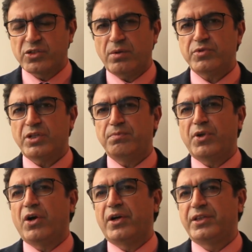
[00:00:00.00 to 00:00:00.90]
The
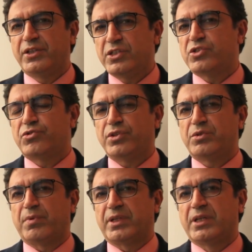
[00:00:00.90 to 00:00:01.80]
assumption behind
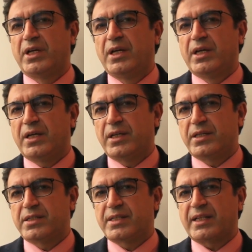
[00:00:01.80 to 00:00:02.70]
this treatment
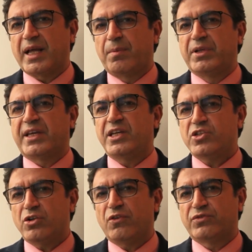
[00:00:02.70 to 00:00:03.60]
is that
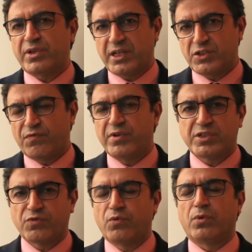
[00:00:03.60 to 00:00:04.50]
application of
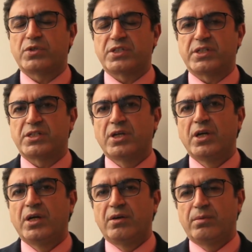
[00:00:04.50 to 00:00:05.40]
transverse
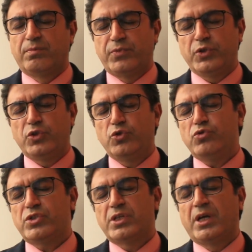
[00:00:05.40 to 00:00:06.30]
forces
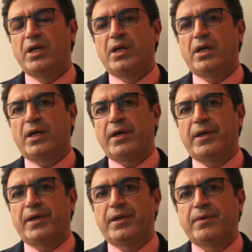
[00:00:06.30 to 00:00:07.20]
produce
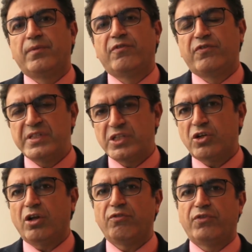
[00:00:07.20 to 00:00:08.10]
a
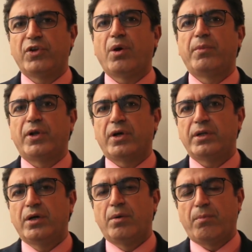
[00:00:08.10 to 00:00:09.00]
physical
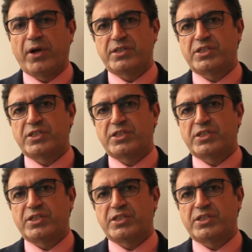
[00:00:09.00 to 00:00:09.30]
phenomenon